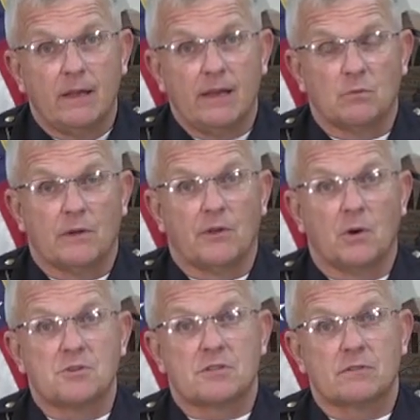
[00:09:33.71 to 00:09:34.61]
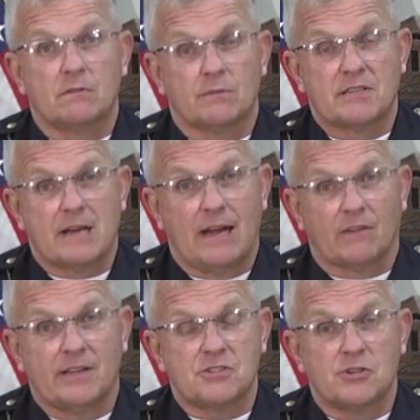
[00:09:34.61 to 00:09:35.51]
And when those
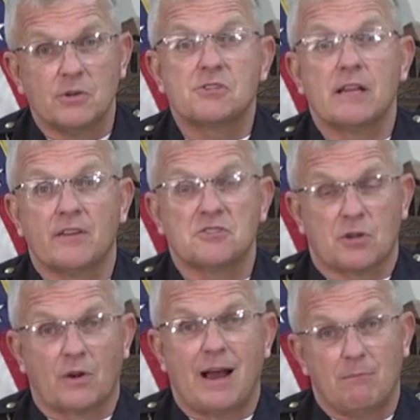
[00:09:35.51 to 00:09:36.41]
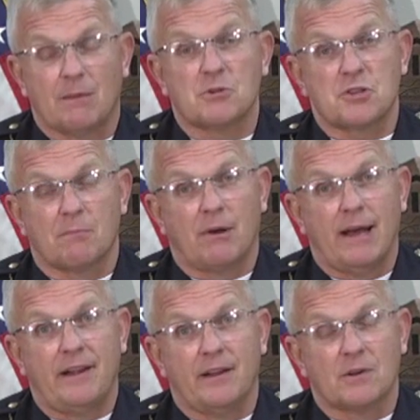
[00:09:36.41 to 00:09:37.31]
retirees do see this, that are not members of the
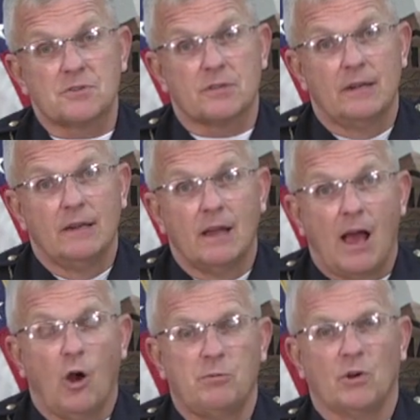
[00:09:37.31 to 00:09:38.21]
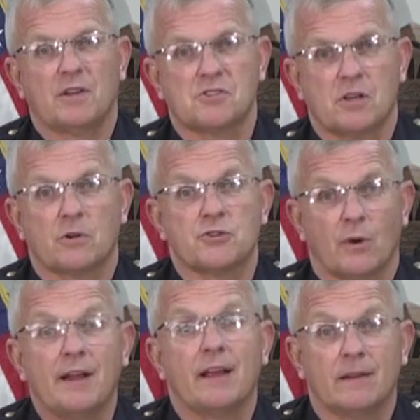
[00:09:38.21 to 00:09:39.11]
Pioneers, I hope you'll consider
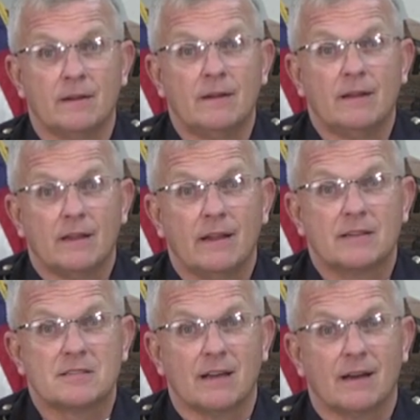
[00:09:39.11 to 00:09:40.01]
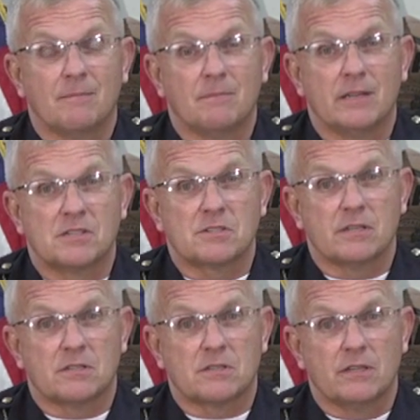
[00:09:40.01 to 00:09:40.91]
joining. It's
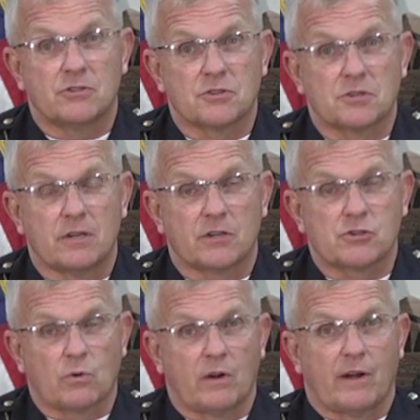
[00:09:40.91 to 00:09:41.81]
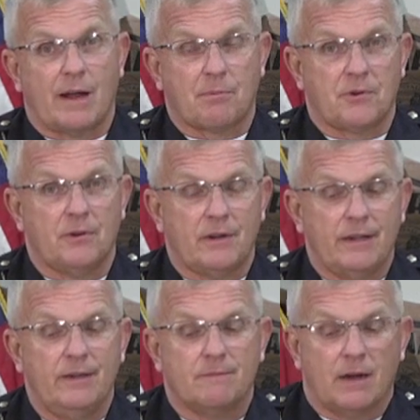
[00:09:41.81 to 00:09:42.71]
just an extraordinary
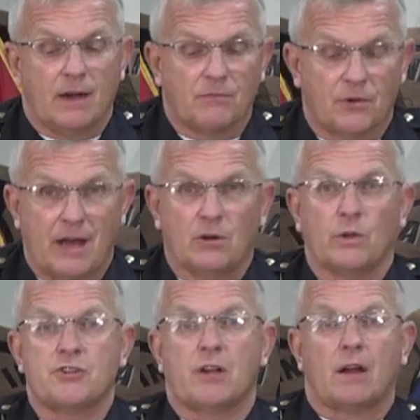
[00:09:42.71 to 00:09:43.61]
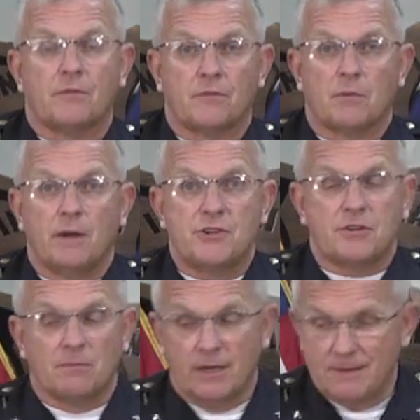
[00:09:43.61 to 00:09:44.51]
opportunity for not only sharing of
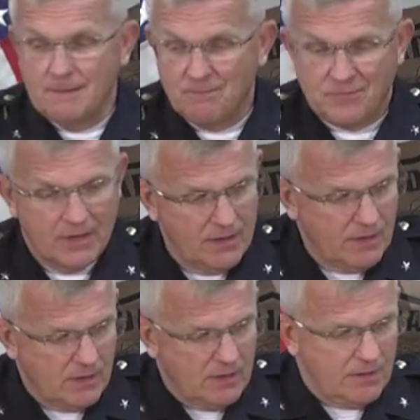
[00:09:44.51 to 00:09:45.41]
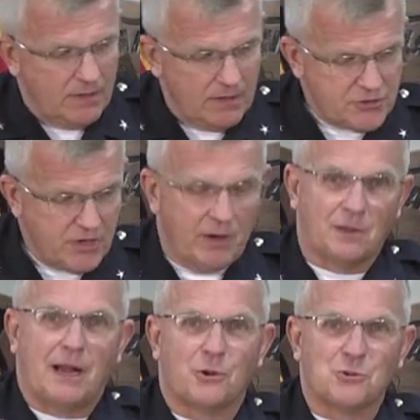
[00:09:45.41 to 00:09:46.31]
information, but sharing a
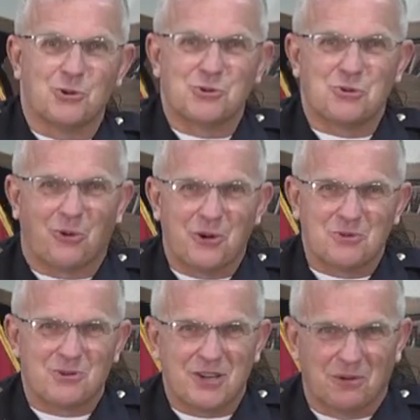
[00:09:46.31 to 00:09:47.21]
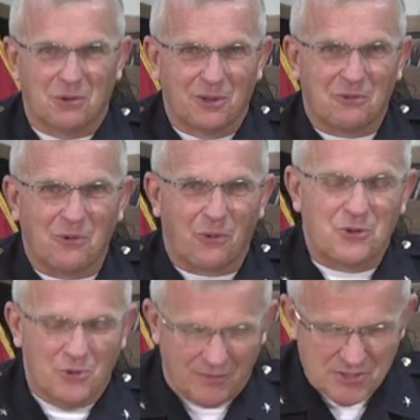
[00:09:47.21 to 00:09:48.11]
lot of those old stories, which I really look forward
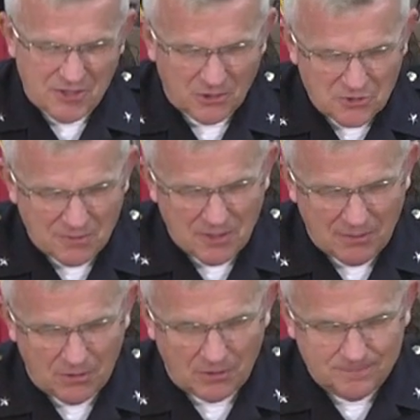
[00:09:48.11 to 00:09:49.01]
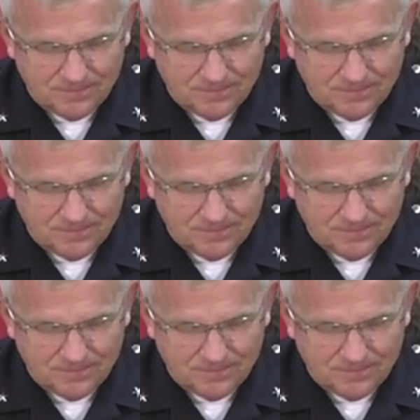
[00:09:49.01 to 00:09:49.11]
to every single September.